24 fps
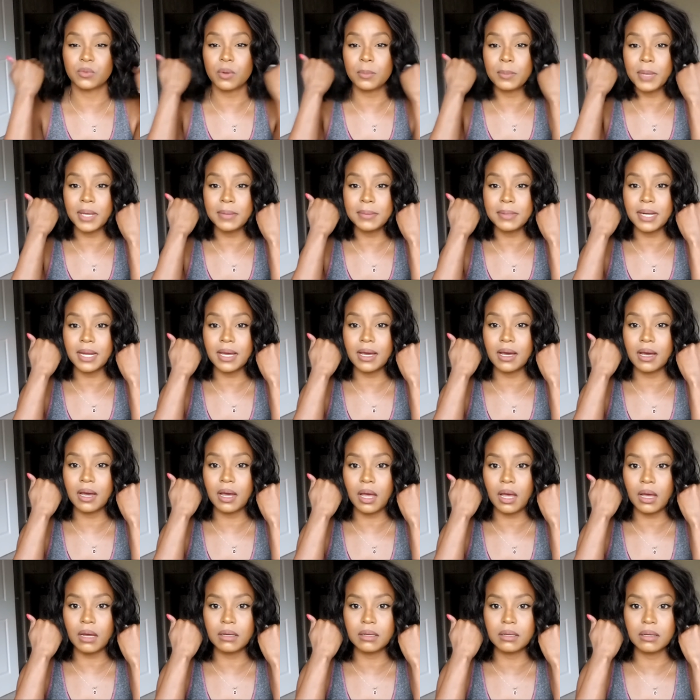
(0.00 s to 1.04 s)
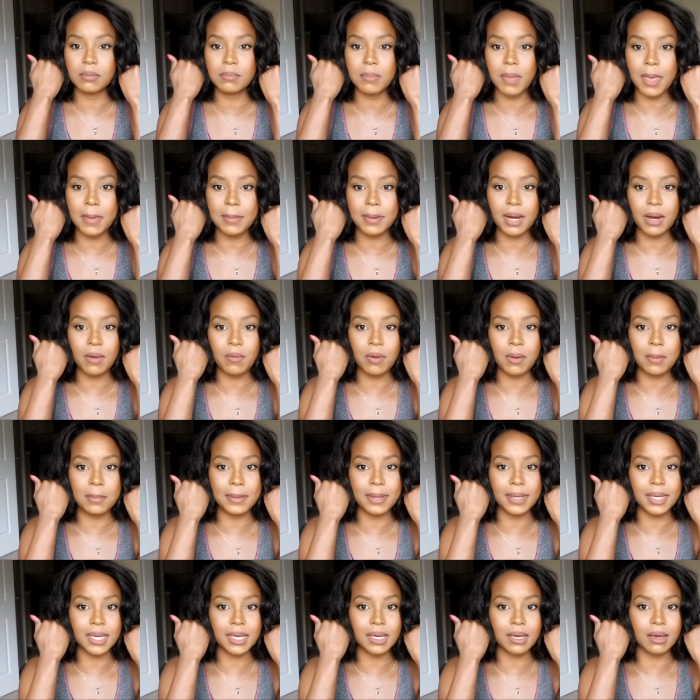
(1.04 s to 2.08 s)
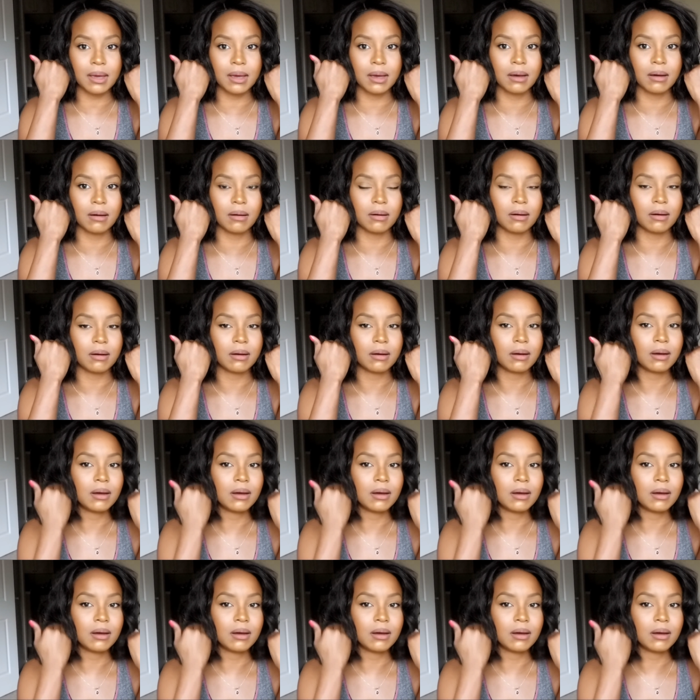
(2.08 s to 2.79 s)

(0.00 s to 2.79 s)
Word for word: well, maybe that maybe that would be cute.